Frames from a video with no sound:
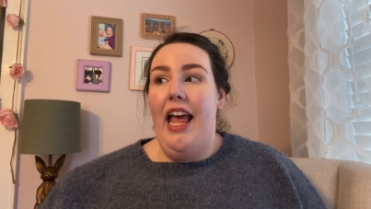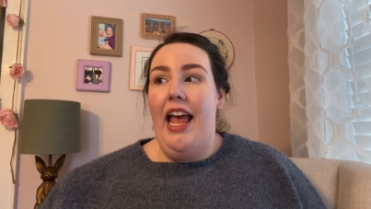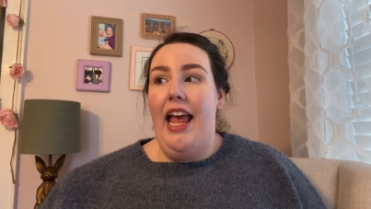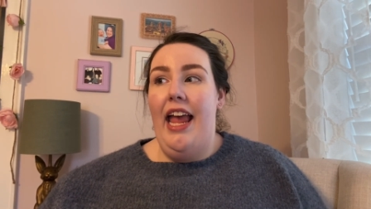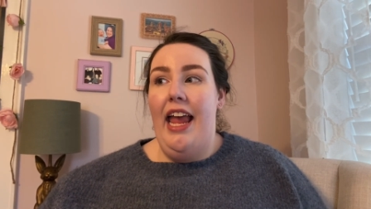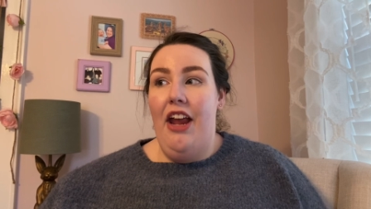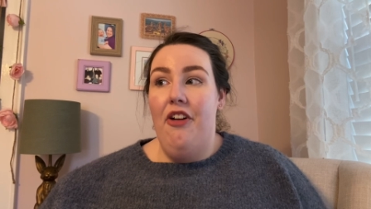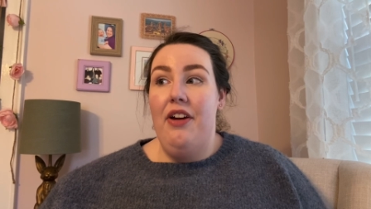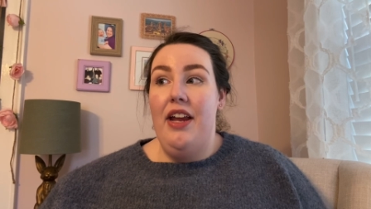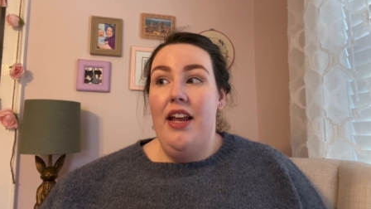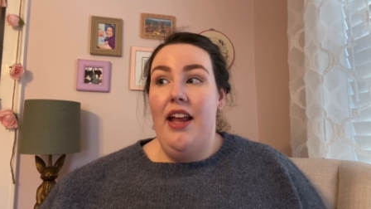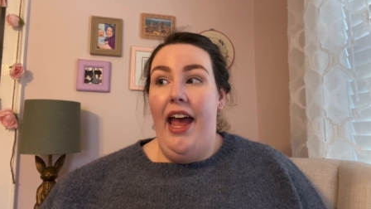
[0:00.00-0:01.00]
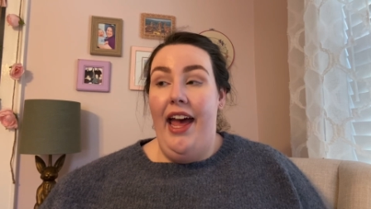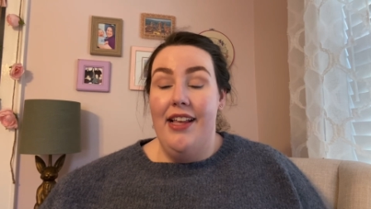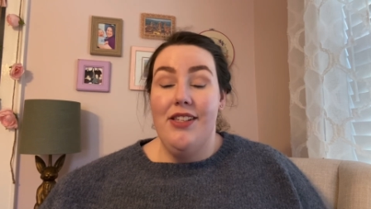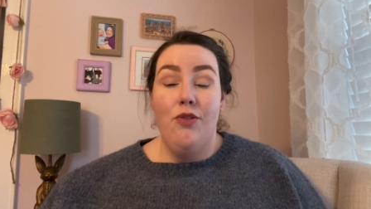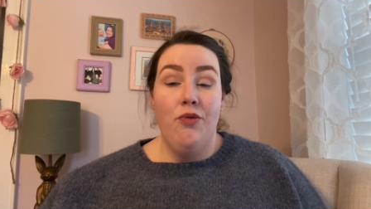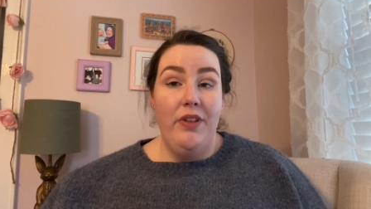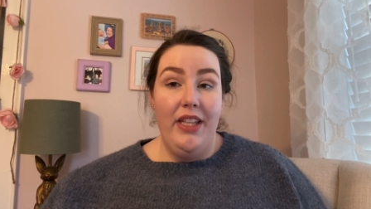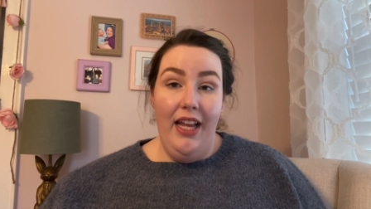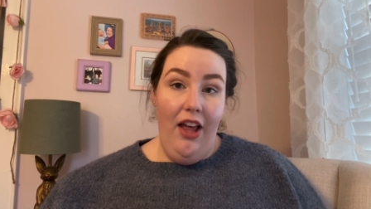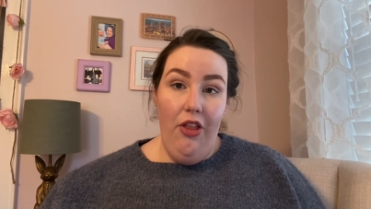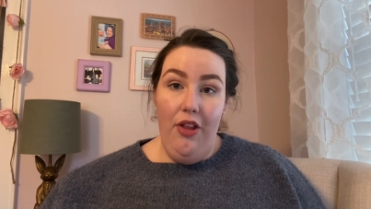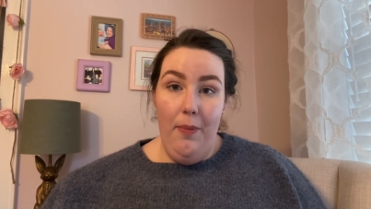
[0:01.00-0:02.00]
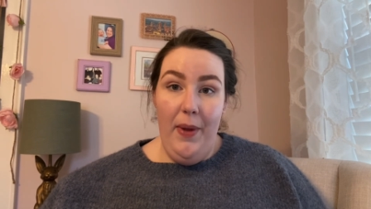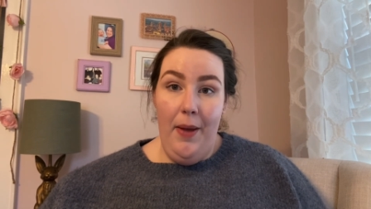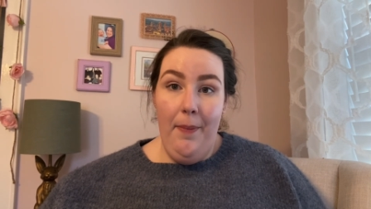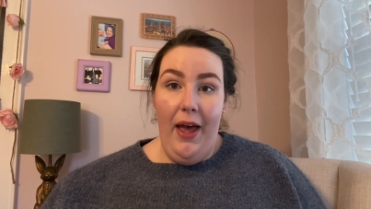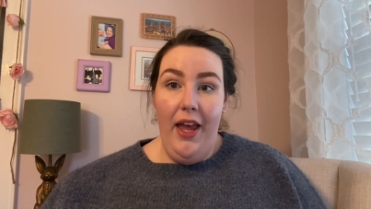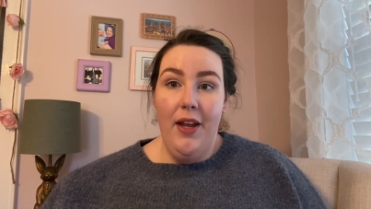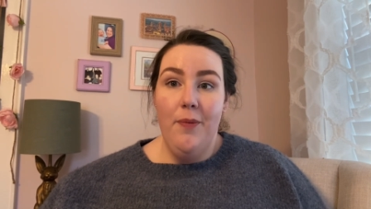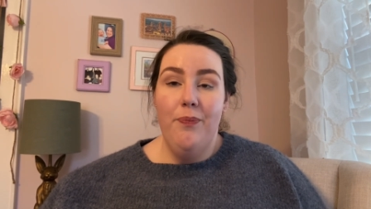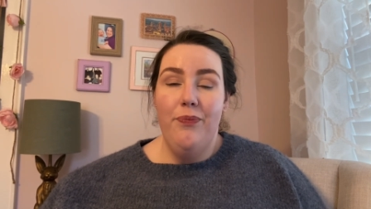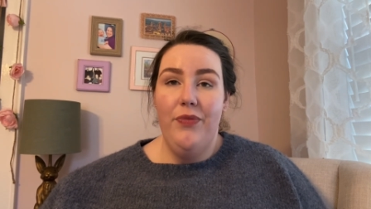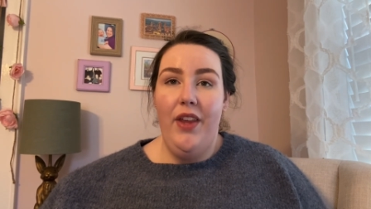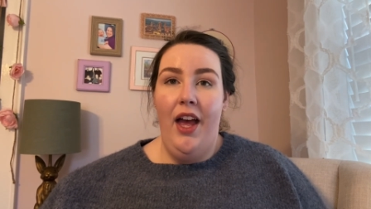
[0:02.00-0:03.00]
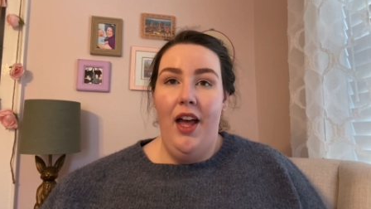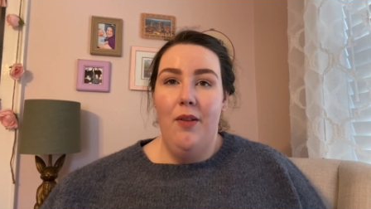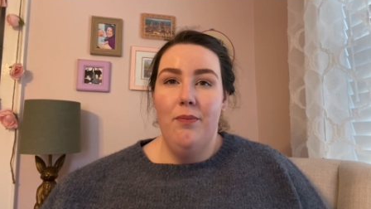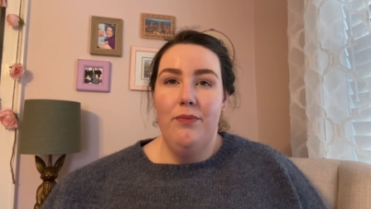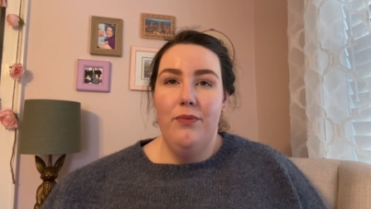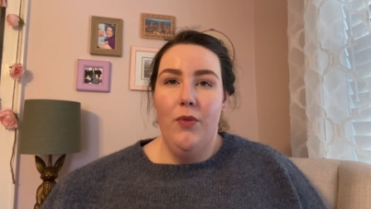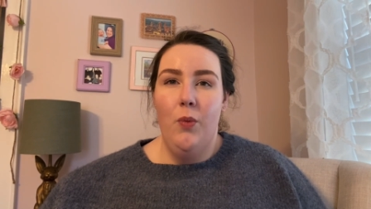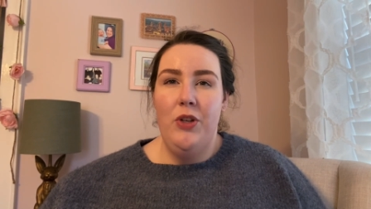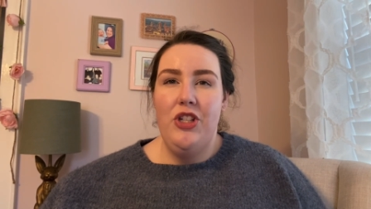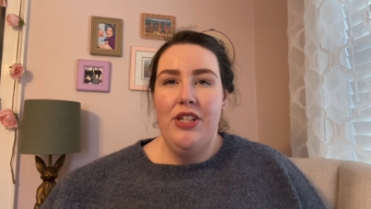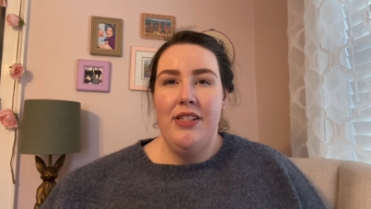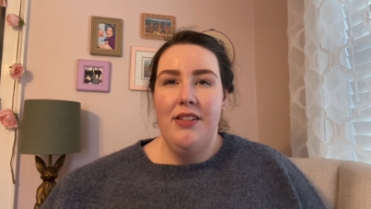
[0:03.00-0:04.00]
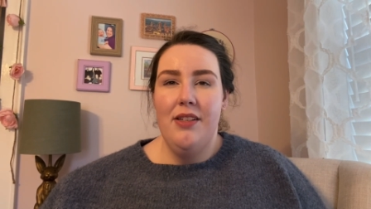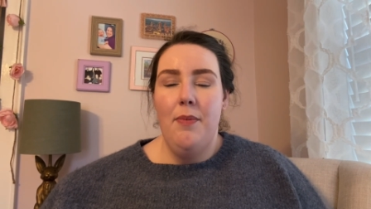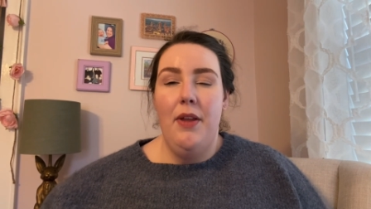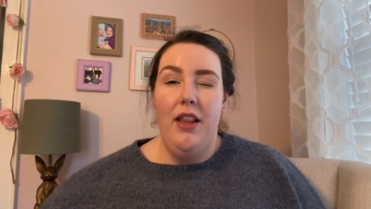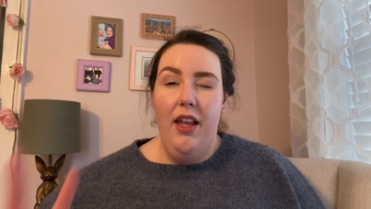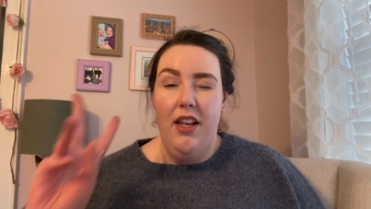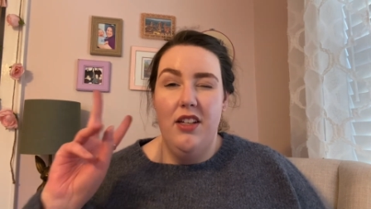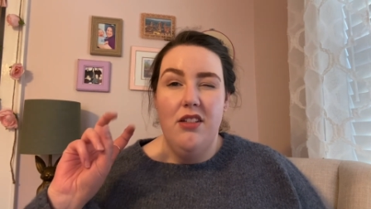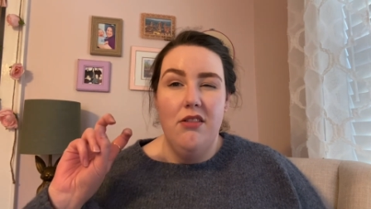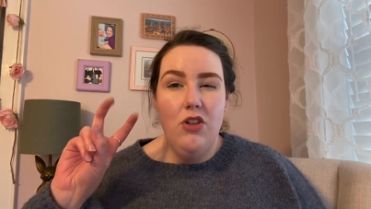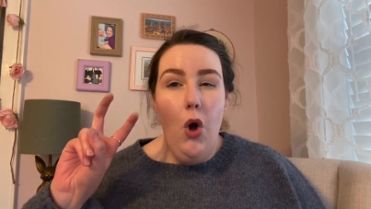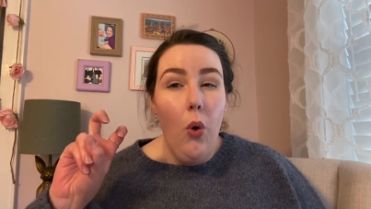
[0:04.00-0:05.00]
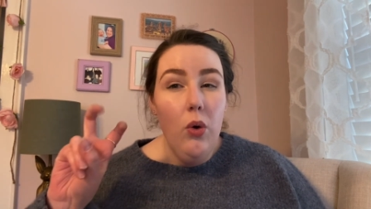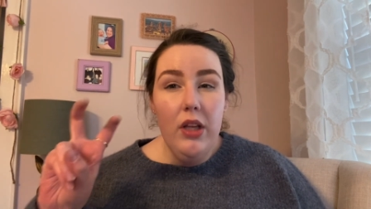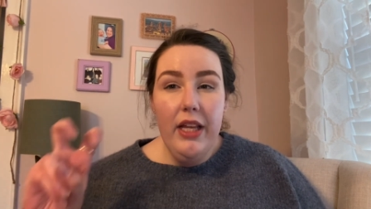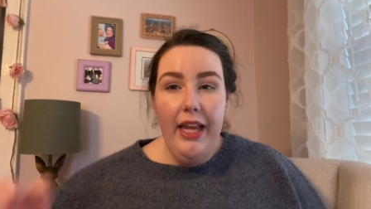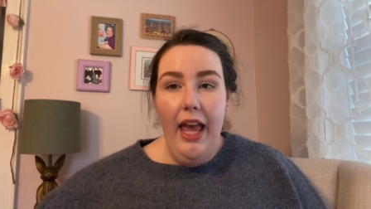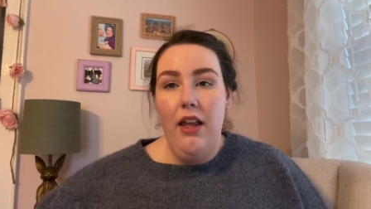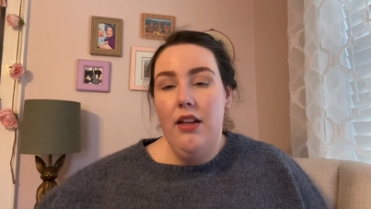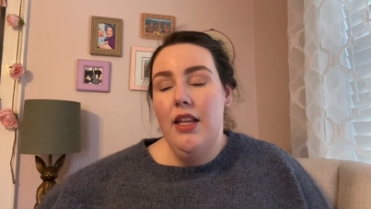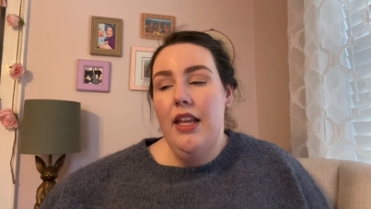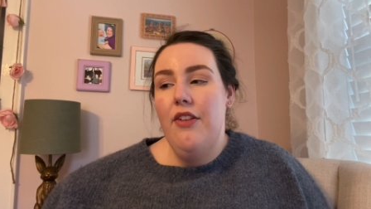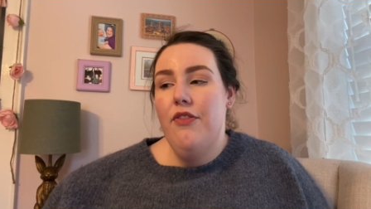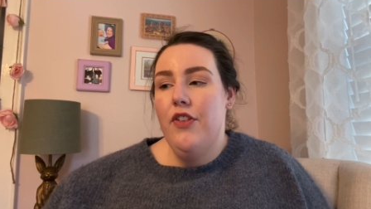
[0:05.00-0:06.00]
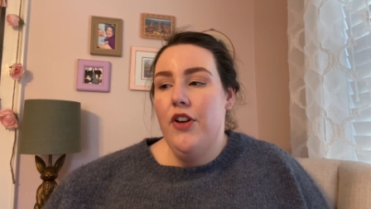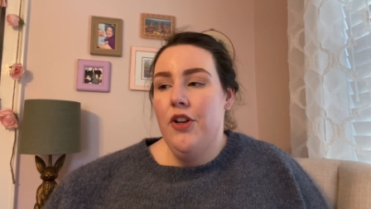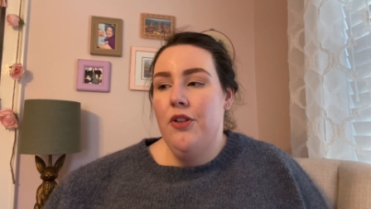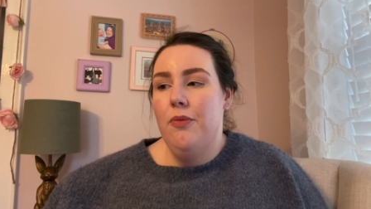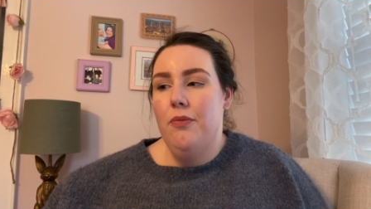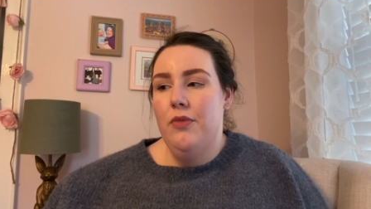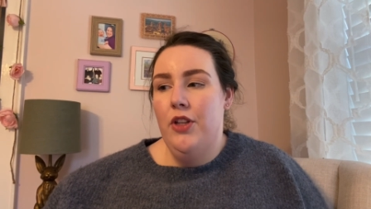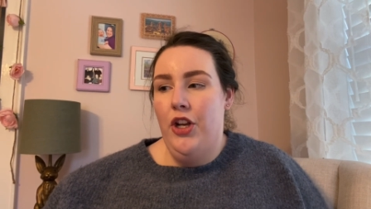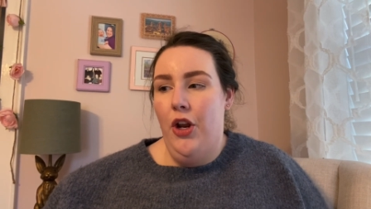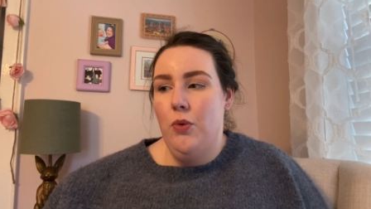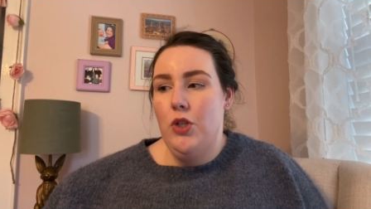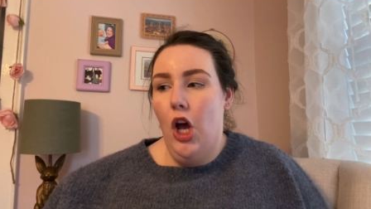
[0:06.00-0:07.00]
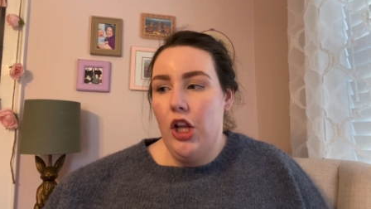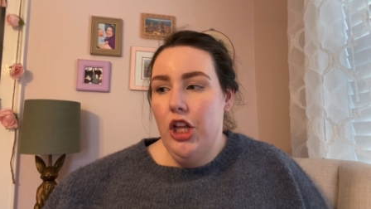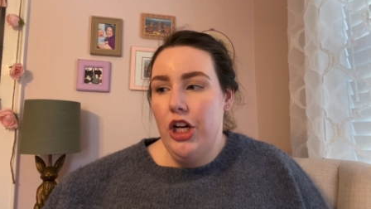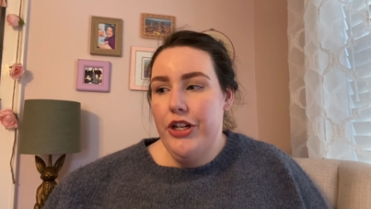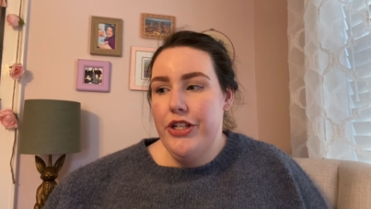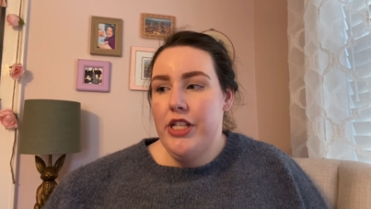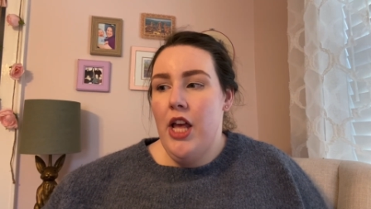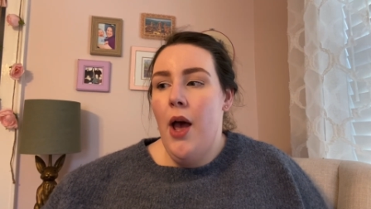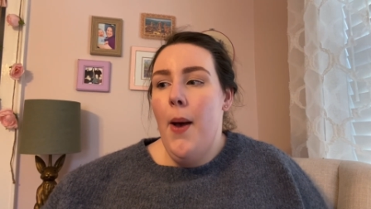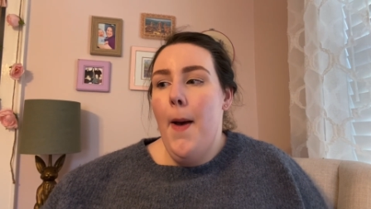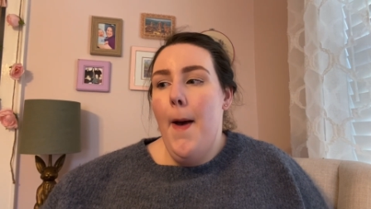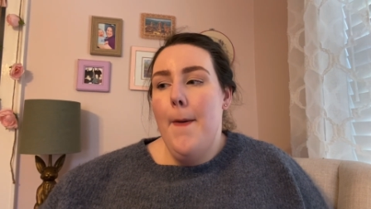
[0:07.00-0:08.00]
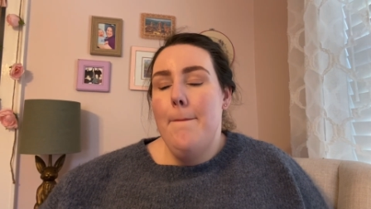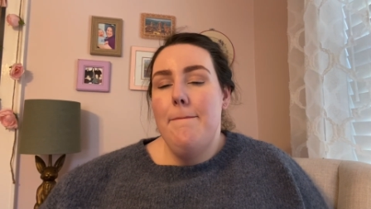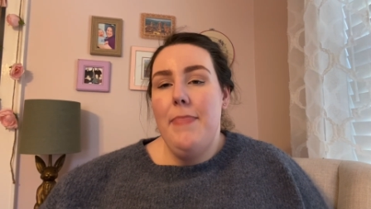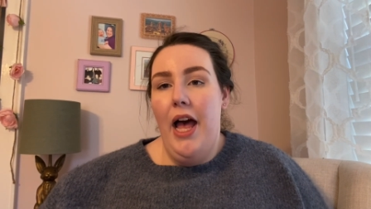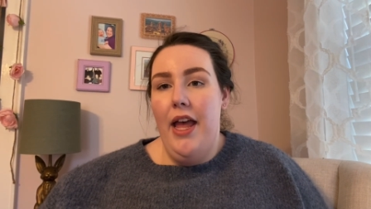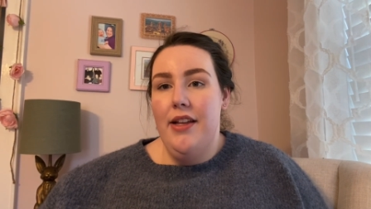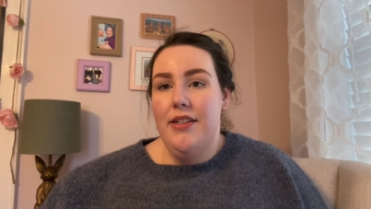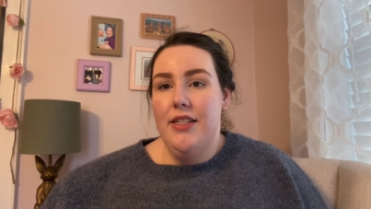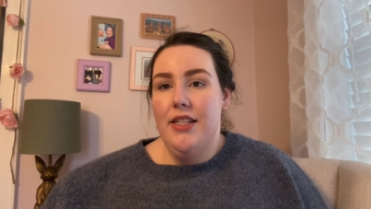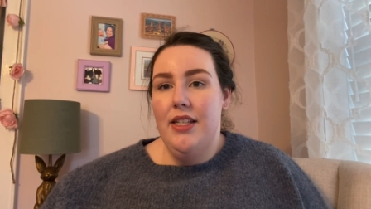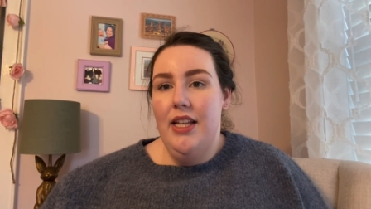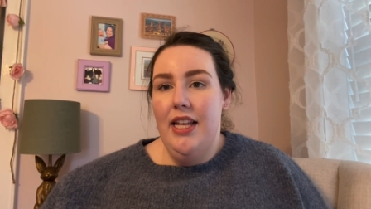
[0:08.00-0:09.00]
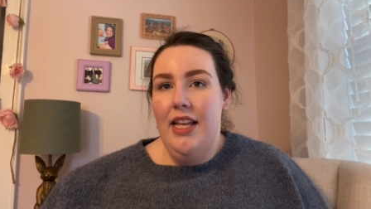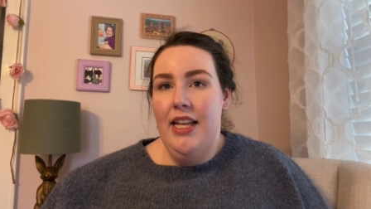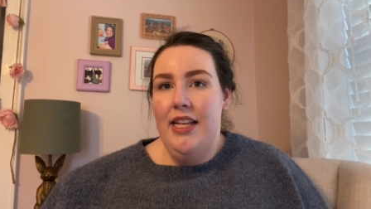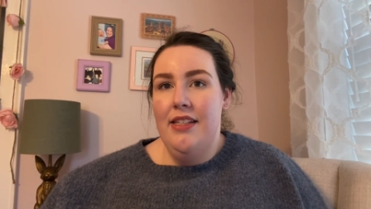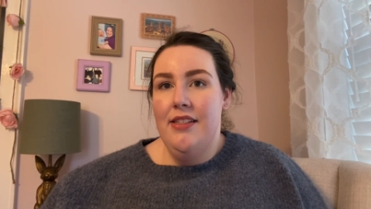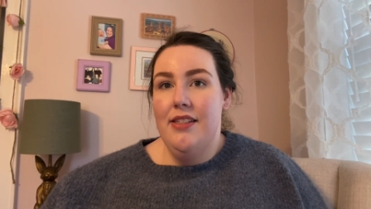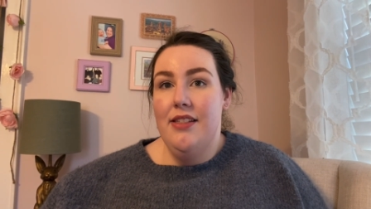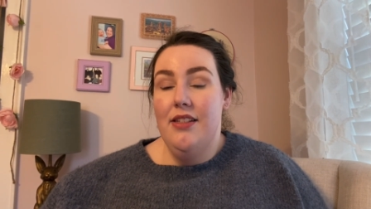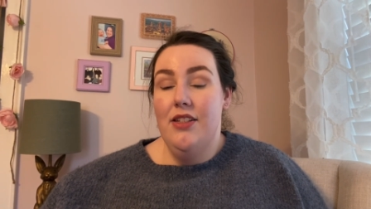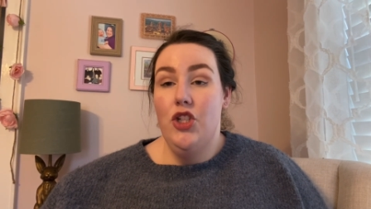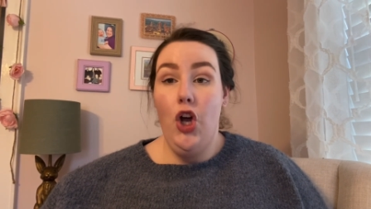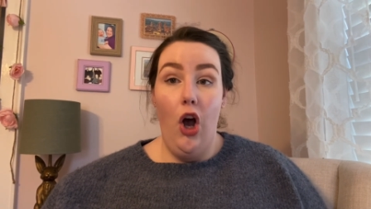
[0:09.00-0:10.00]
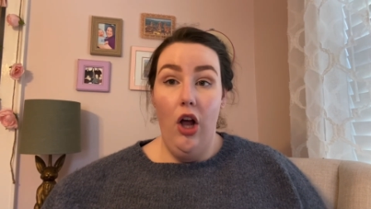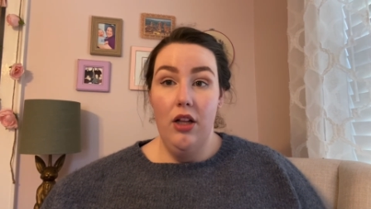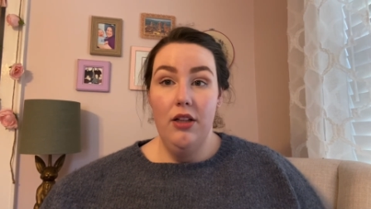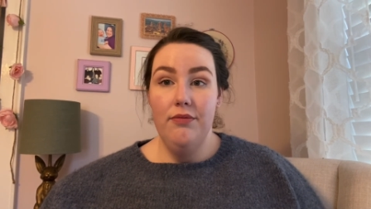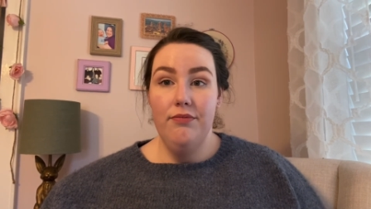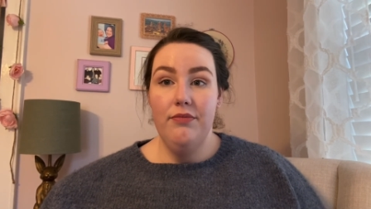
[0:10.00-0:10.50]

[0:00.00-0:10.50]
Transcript: Harry has a really healthy BMI, um, which isn't something they can totally calculate for, you know, toddlers, but he's tall.